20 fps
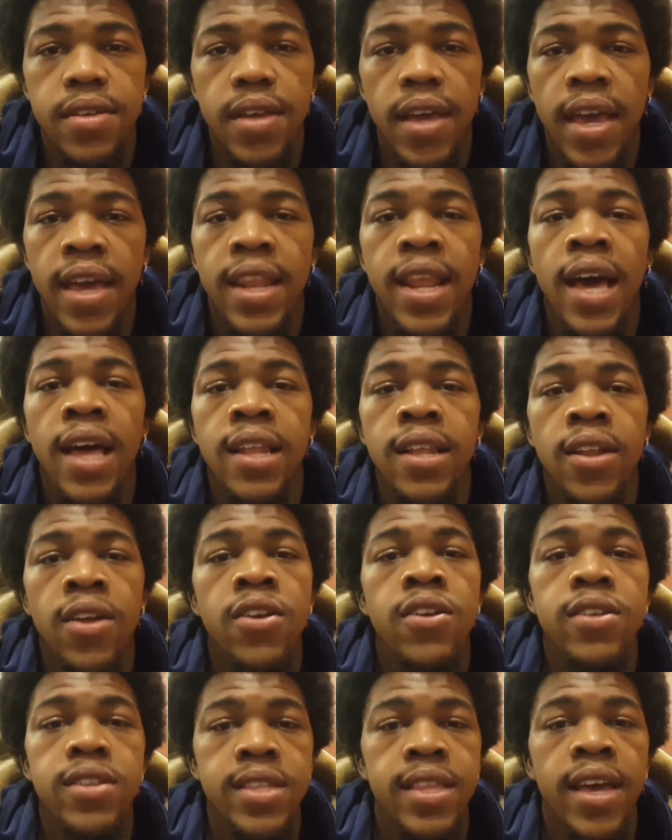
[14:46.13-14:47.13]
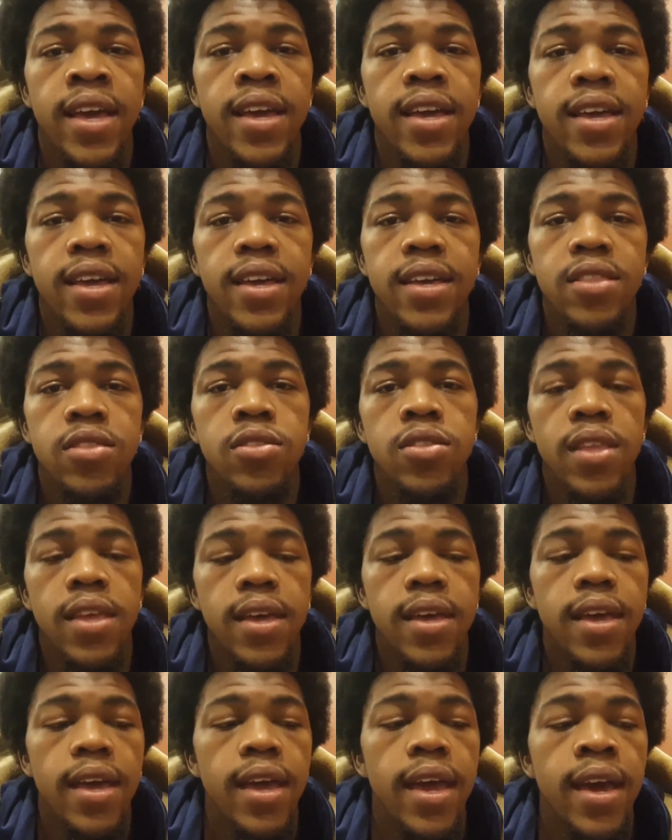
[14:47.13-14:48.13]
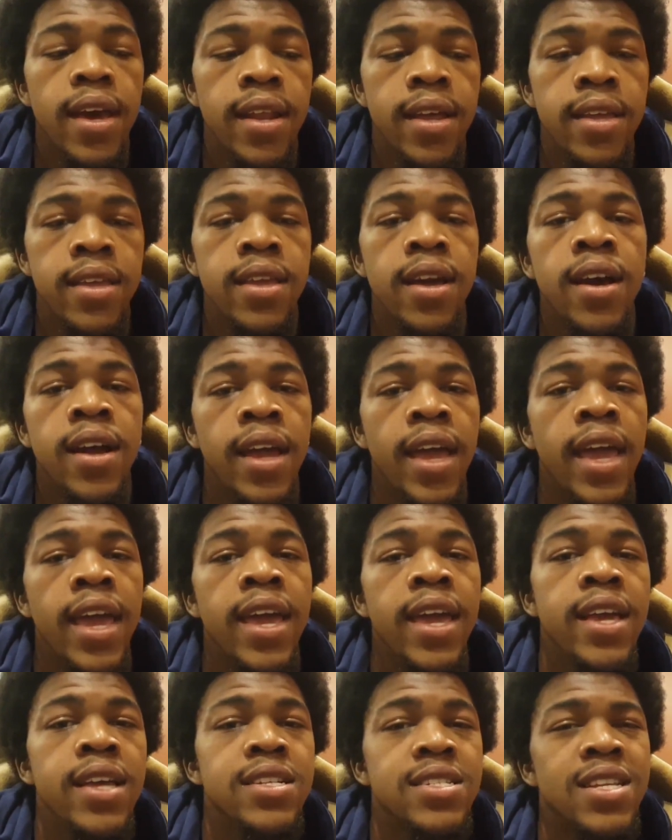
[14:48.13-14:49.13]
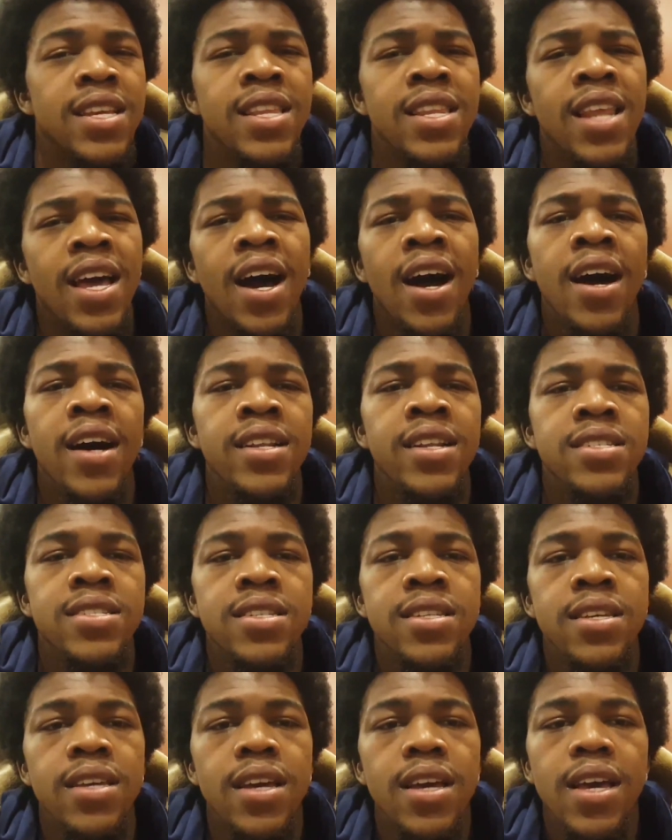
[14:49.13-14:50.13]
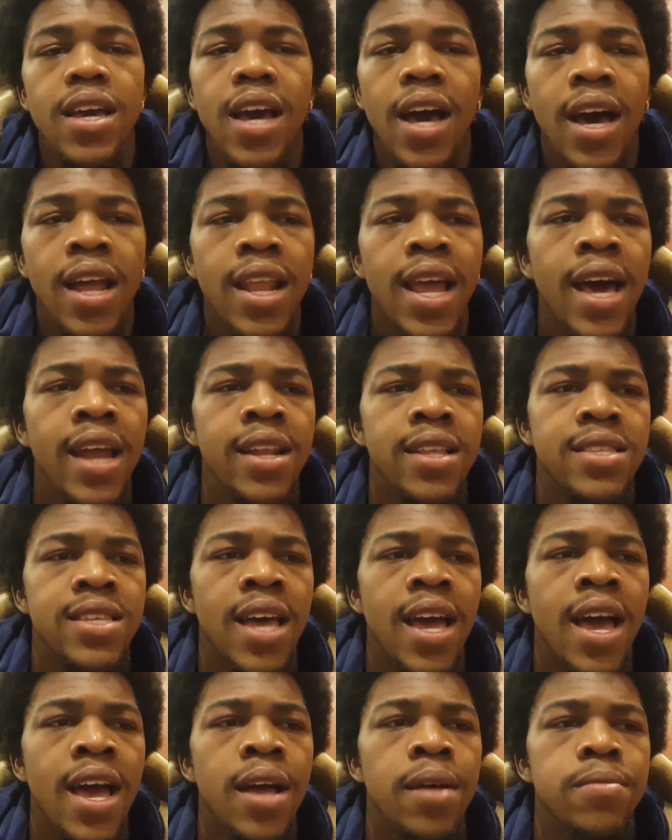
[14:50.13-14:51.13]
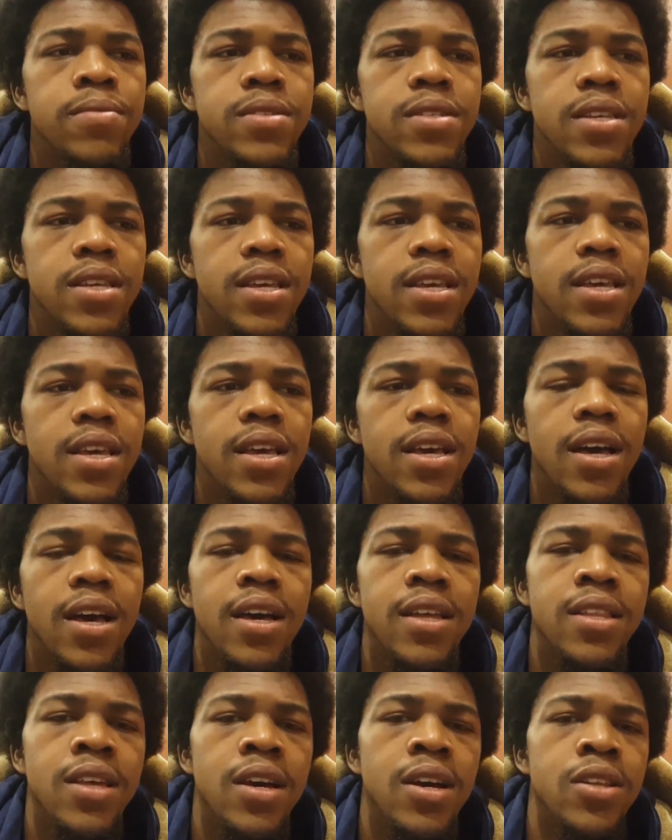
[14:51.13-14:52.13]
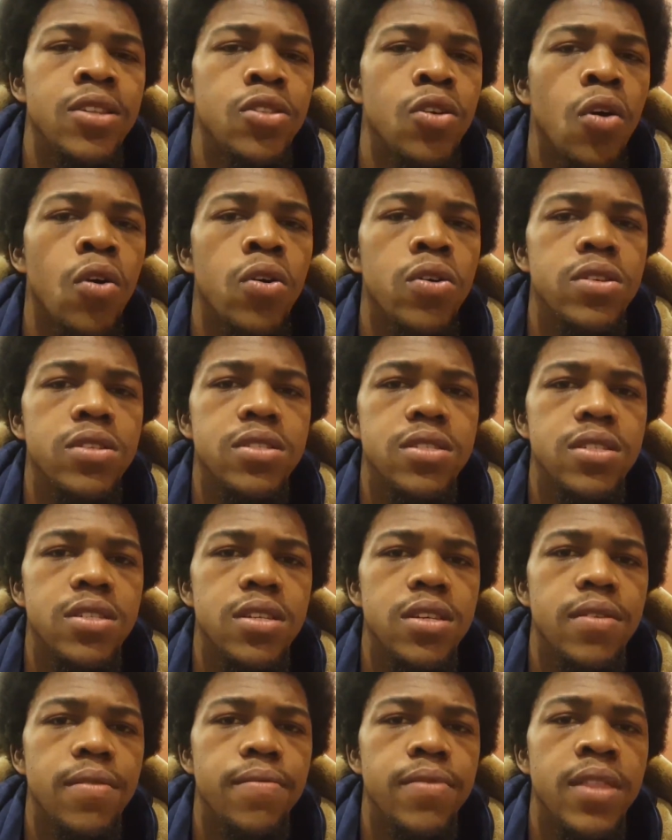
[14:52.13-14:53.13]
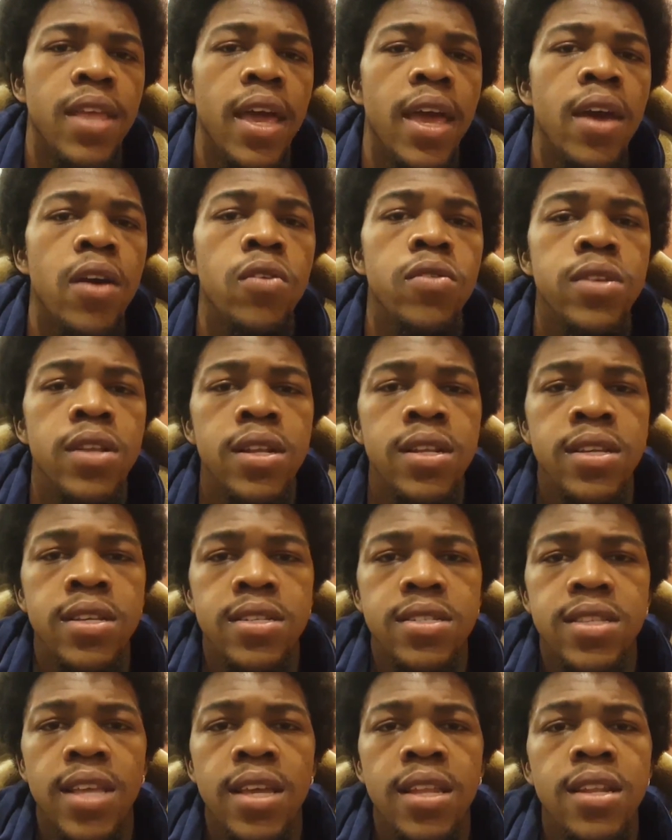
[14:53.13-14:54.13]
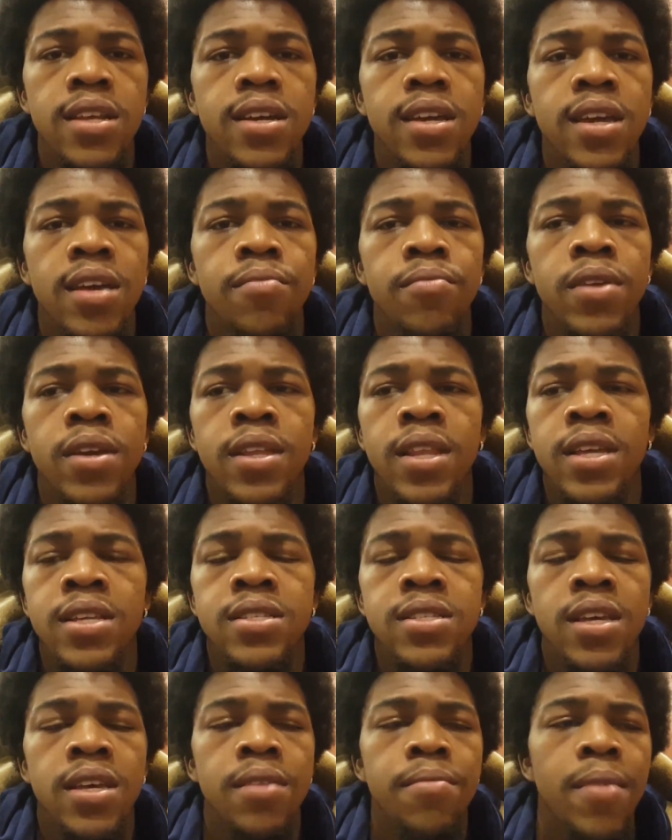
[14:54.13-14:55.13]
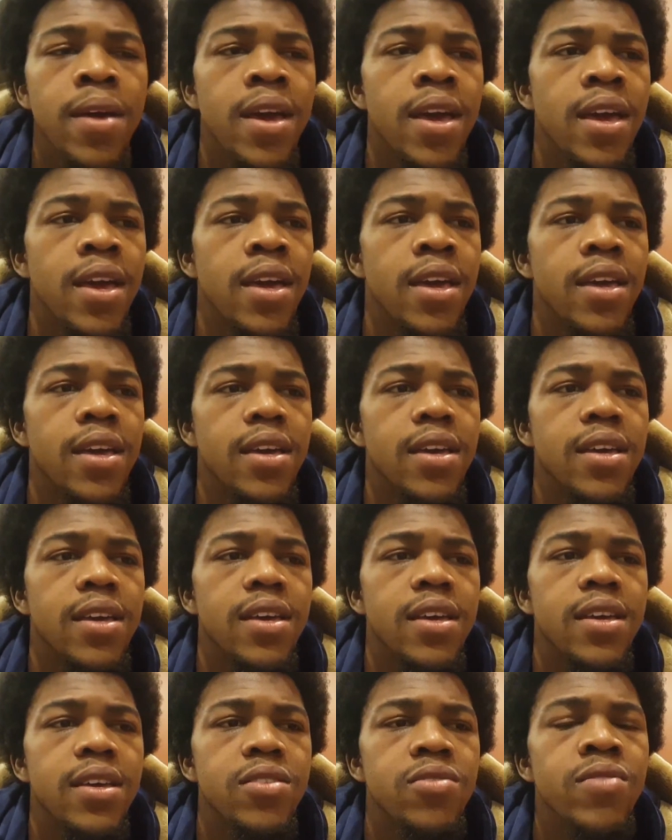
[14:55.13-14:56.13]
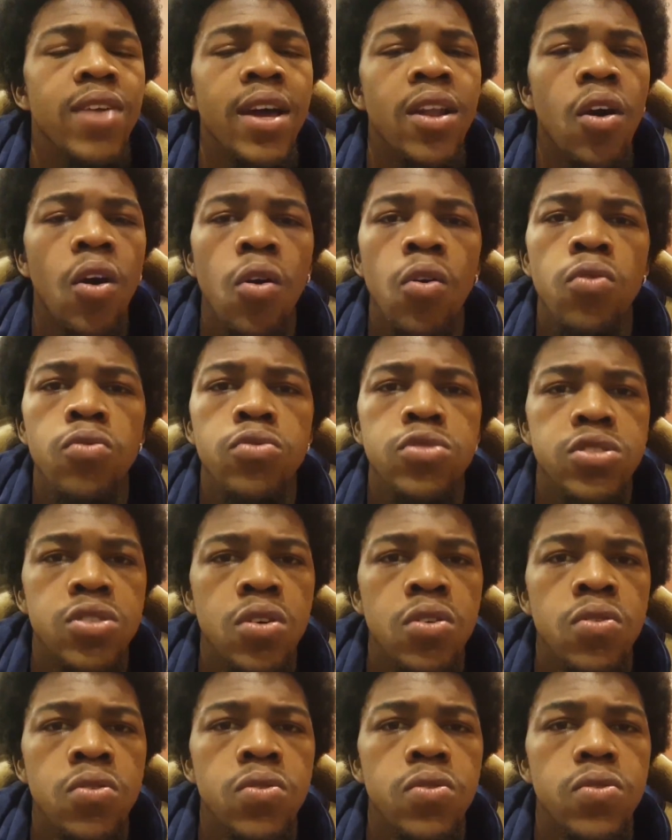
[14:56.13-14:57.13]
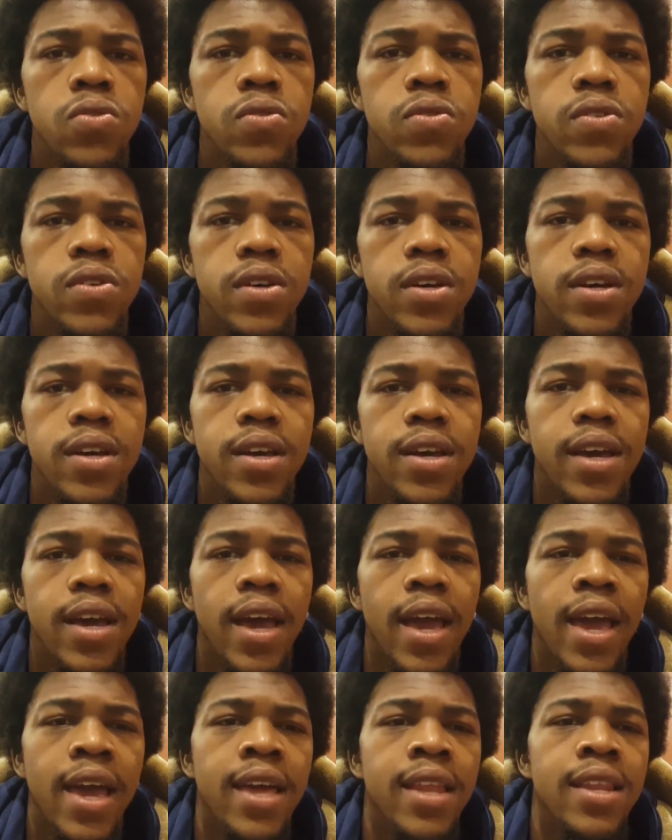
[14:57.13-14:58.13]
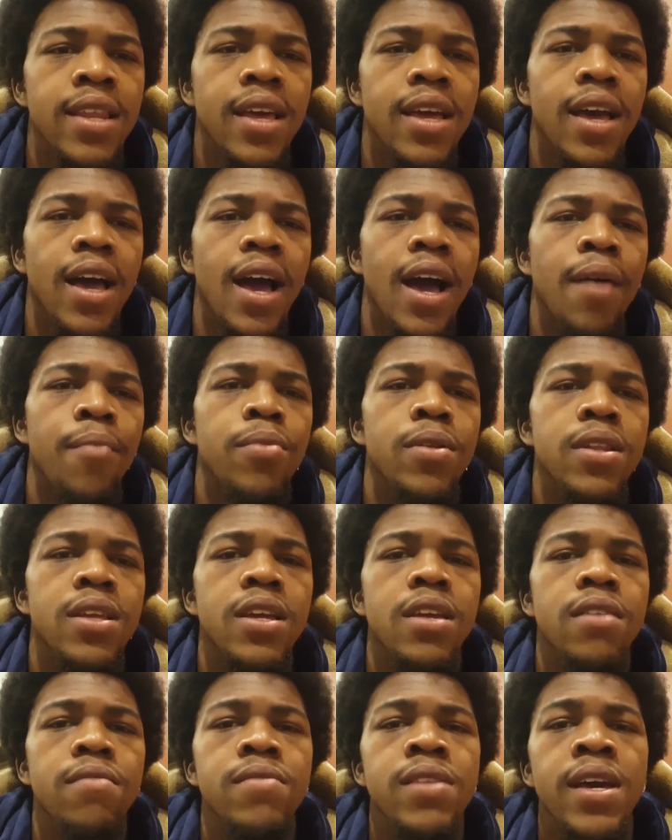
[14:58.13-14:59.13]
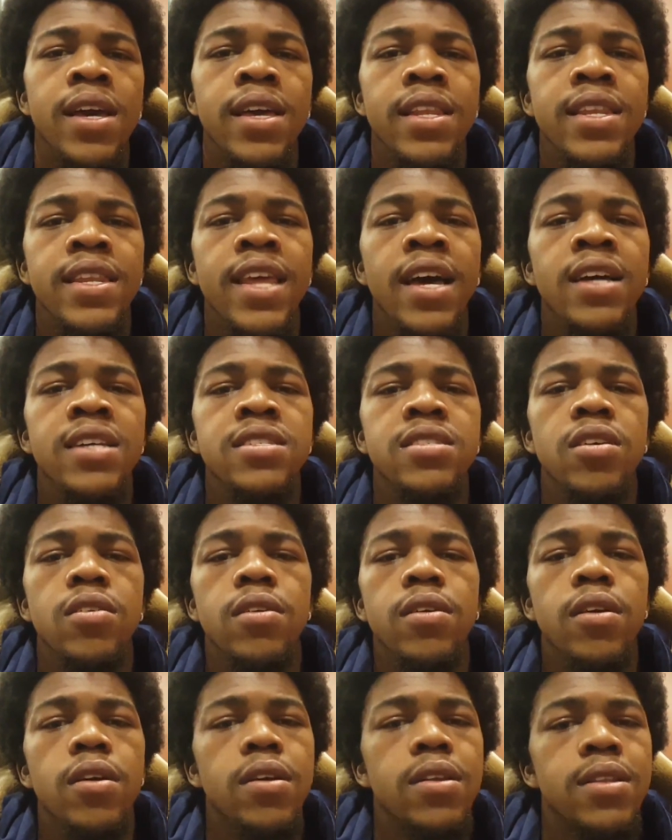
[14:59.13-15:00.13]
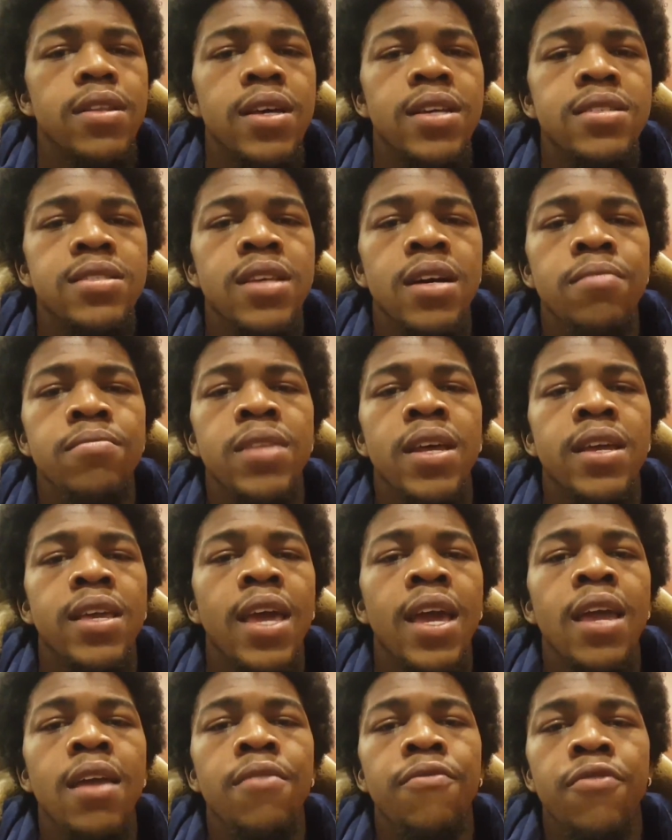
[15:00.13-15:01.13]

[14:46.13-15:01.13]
And I learned that at a young age, and honestly, a lot of times the adults, the elderly, they look at me and they say, man, you got an old soul. And I believe that's something that came